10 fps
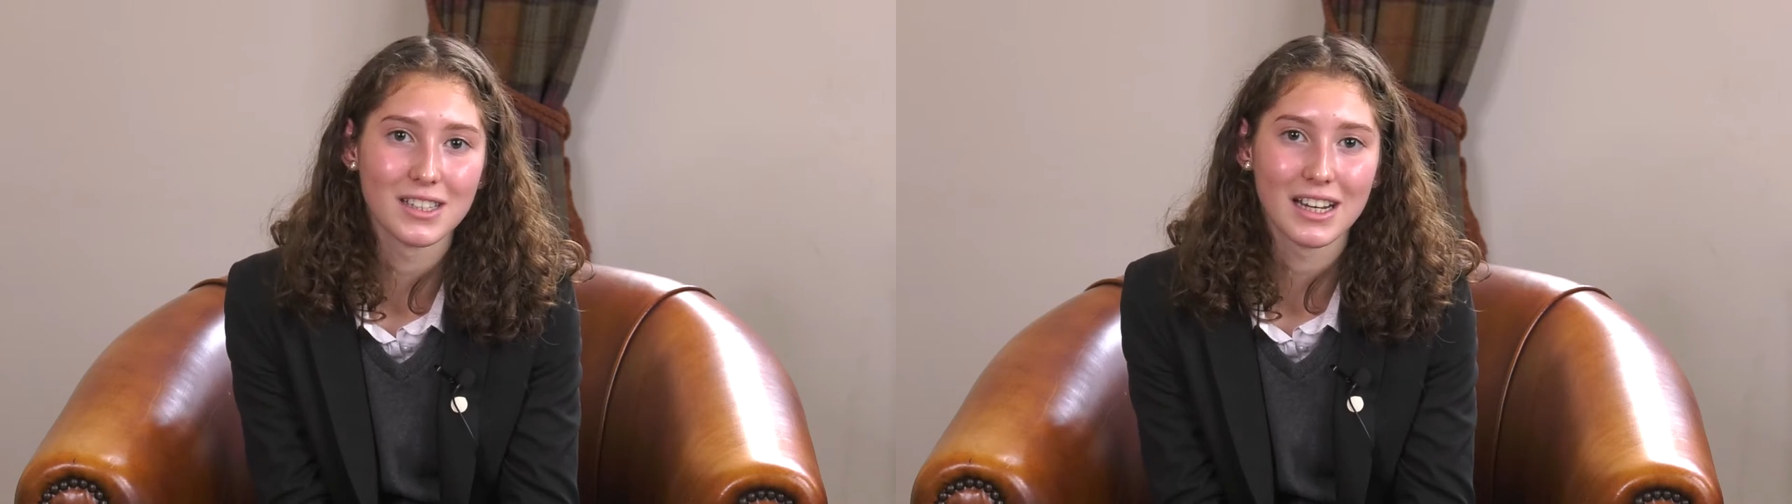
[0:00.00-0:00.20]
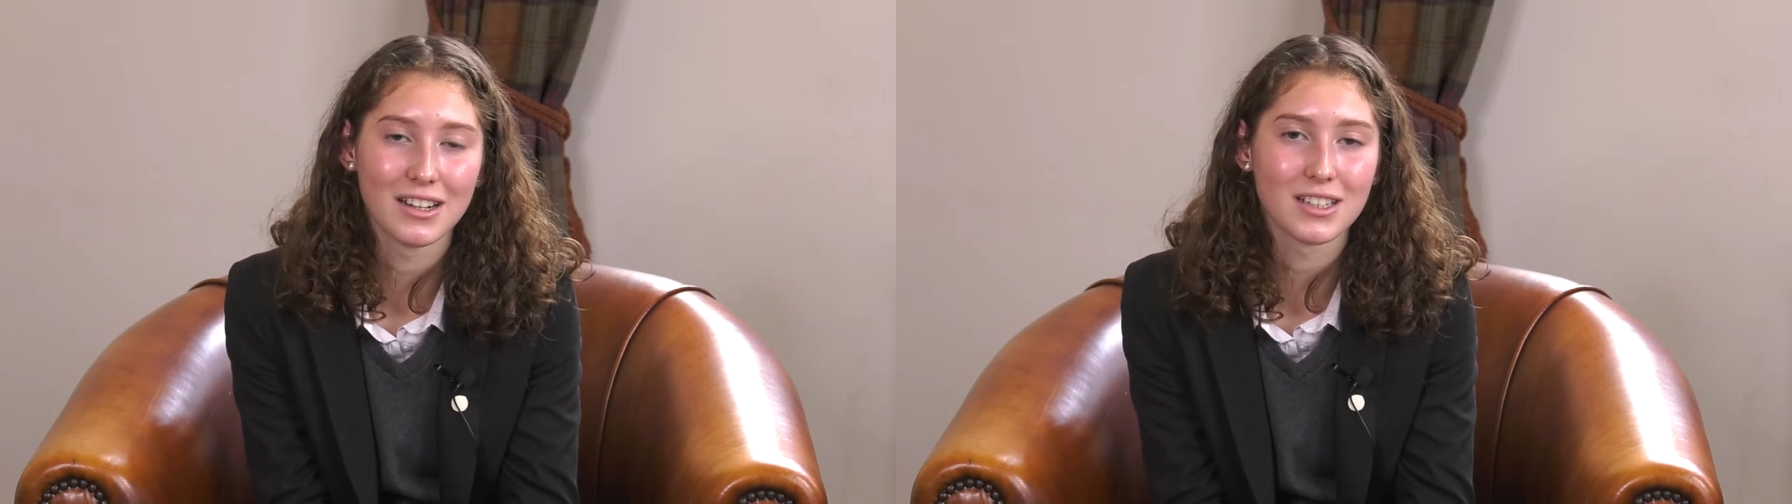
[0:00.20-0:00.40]

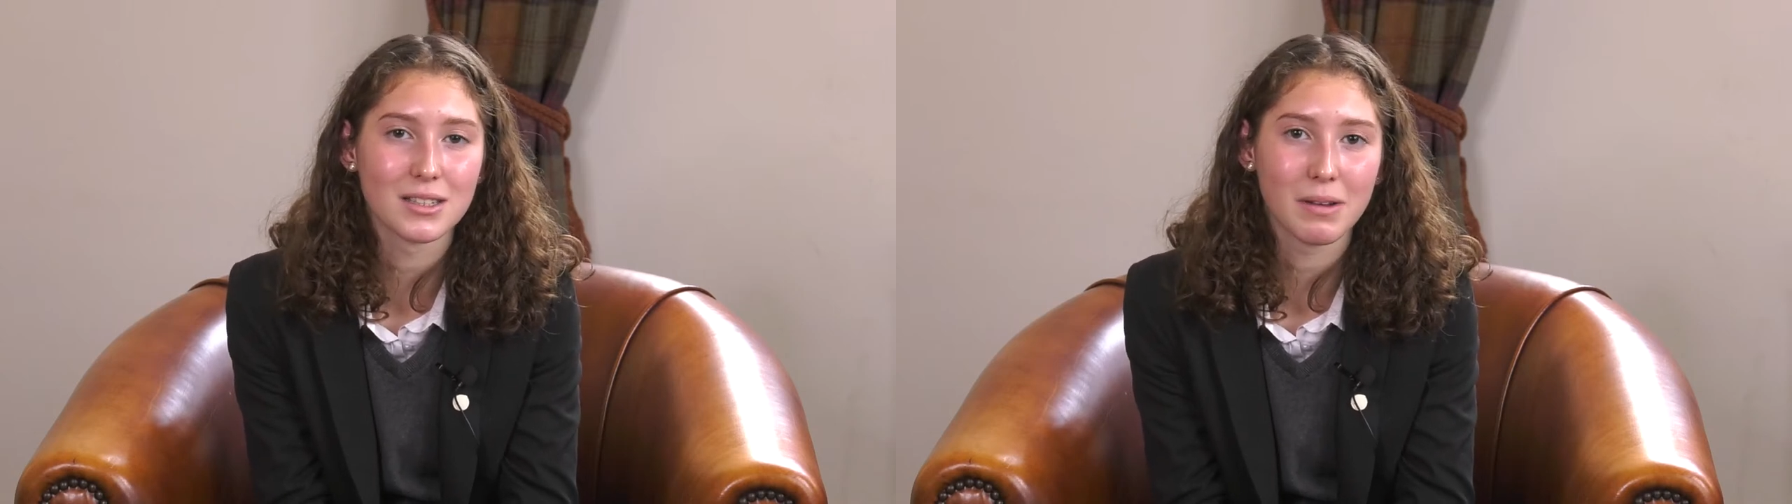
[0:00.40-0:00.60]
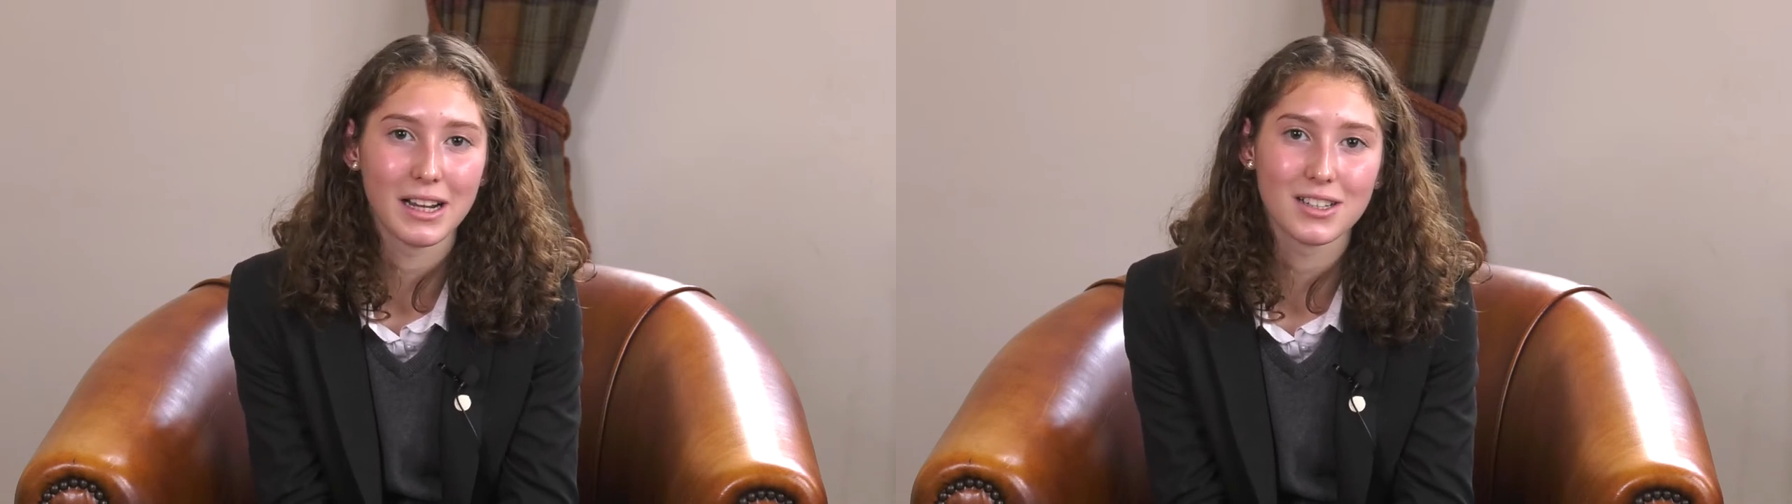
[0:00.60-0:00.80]
instead of
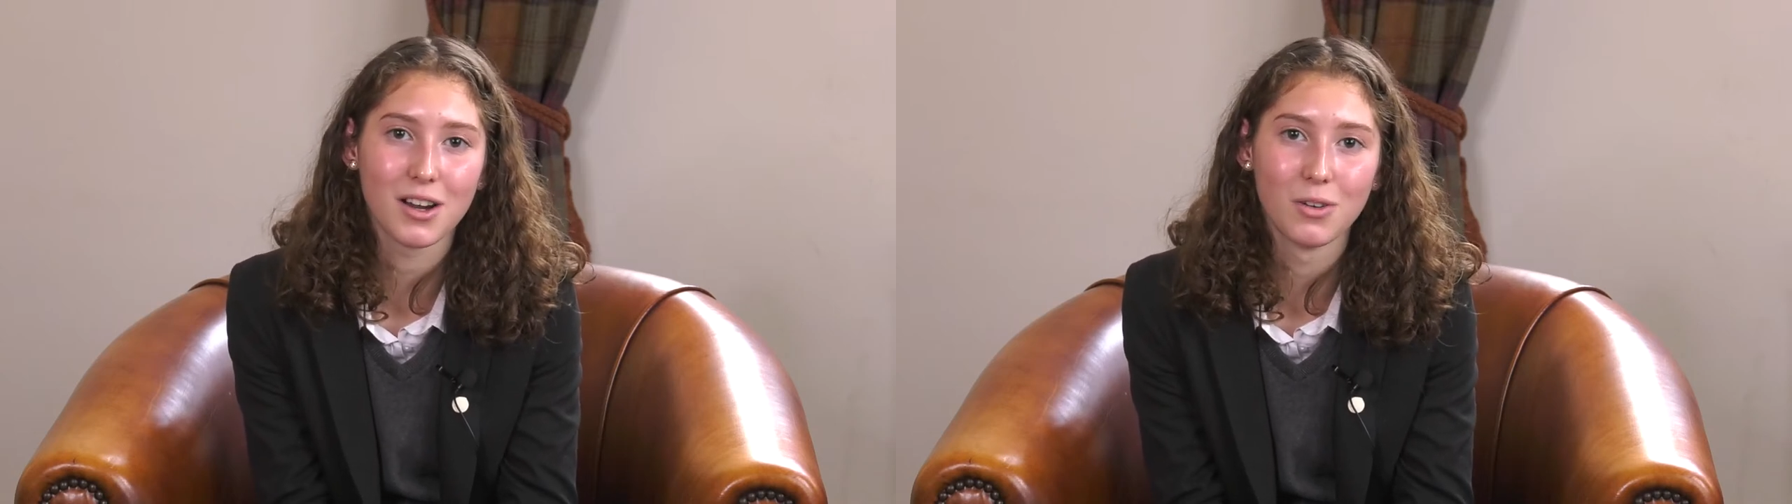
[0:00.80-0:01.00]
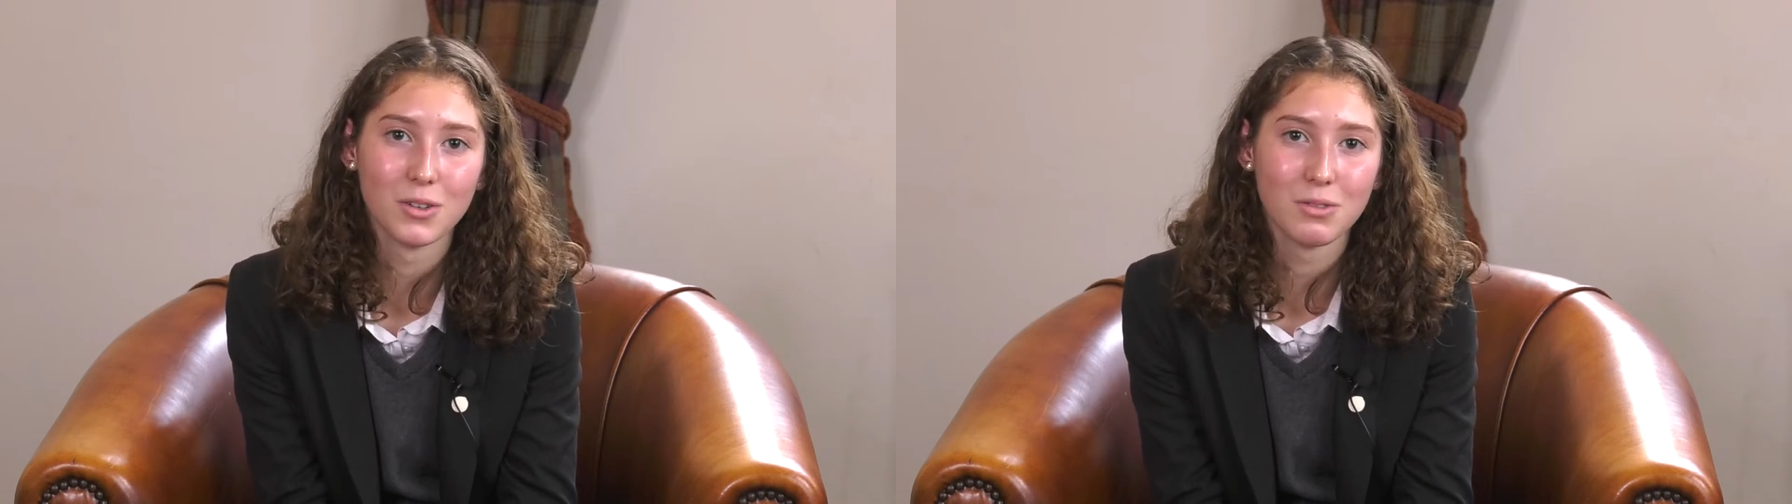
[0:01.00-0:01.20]
just being
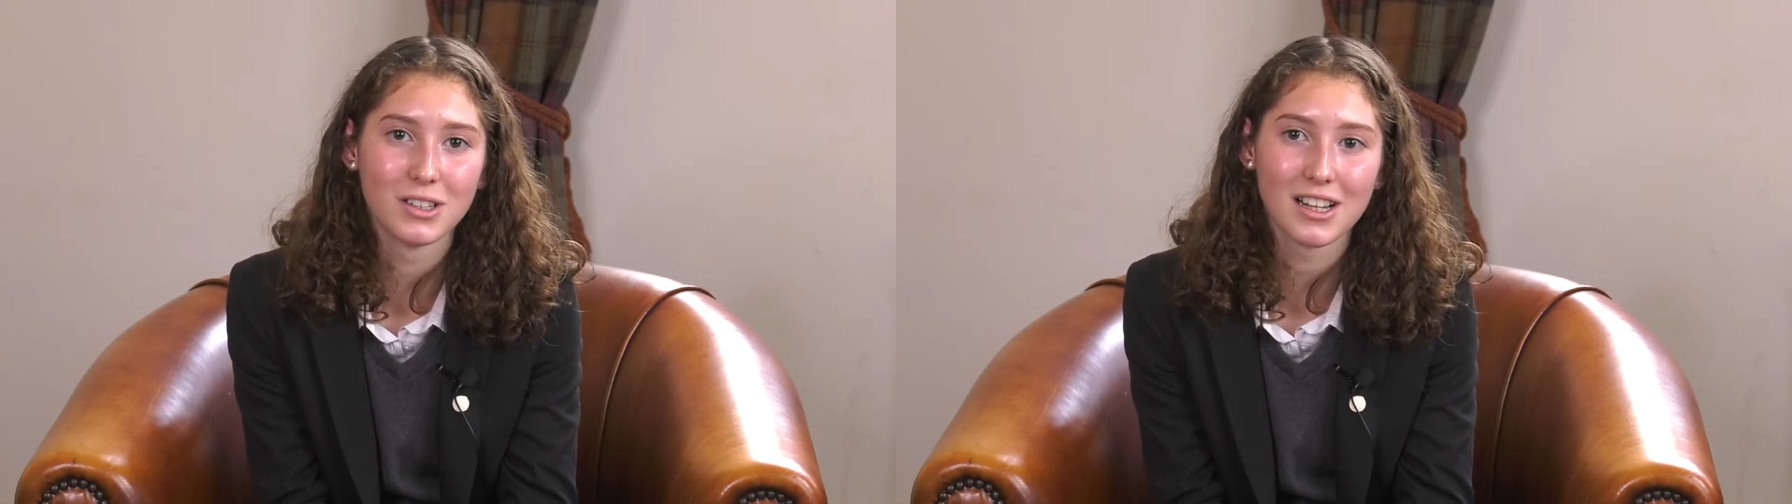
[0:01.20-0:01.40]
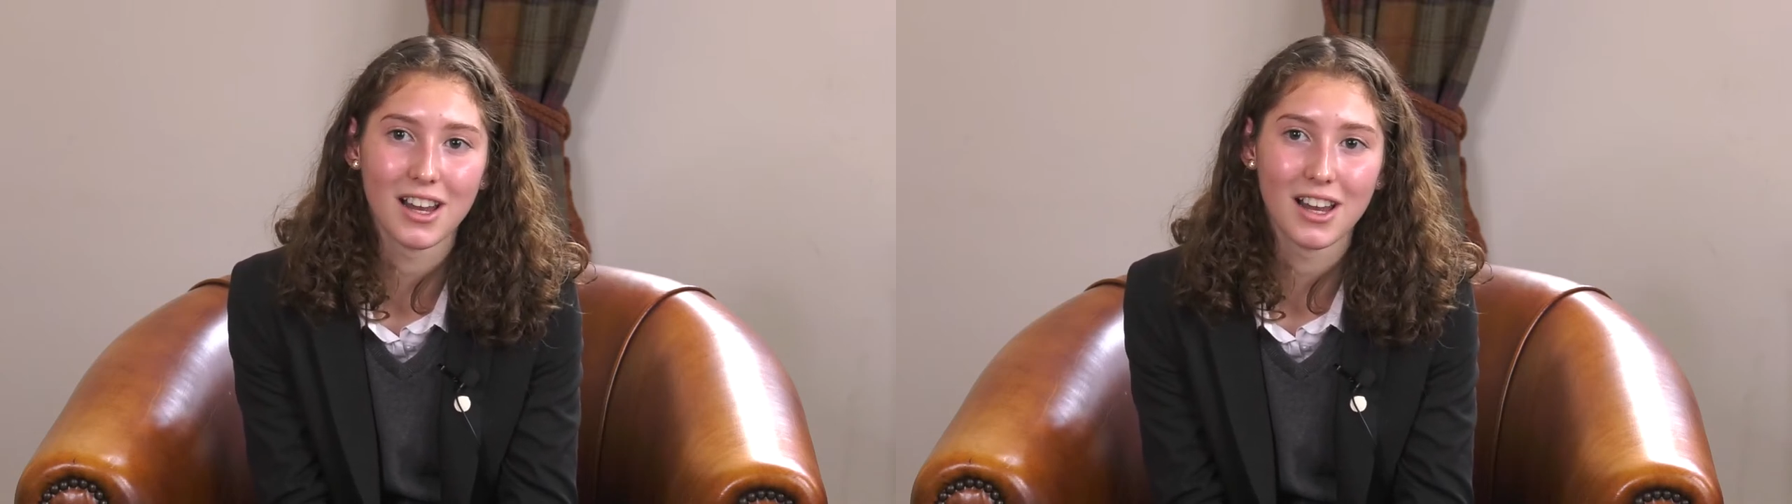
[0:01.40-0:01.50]
told what to